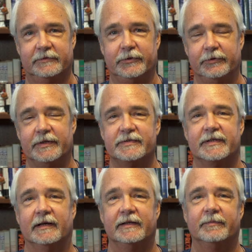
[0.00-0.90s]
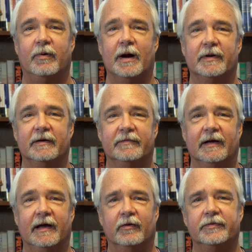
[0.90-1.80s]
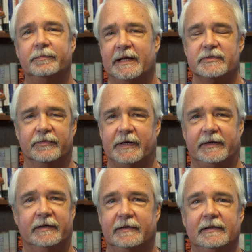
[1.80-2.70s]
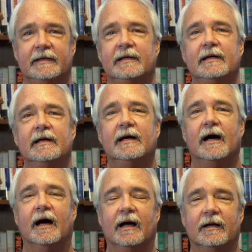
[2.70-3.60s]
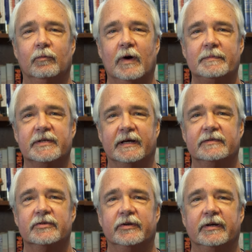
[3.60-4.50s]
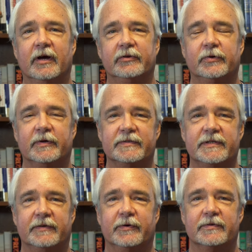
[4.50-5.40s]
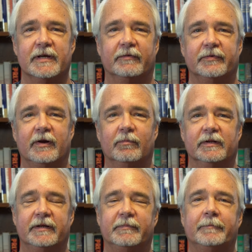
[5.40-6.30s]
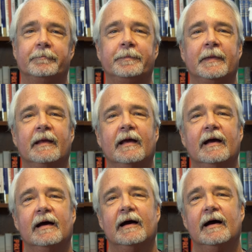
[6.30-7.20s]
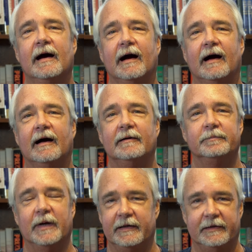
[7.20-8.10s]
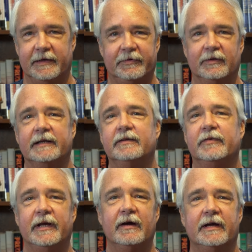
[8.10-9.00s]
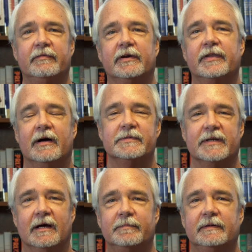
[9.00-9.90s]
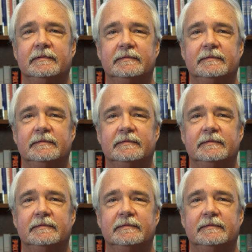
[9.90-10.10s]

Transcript: to this uh, Department of uh, Health Pennsylvania uh, website. So you can go to it and see for yourself if you don't believe me. Uh, but if you like the video, give it a thumbs up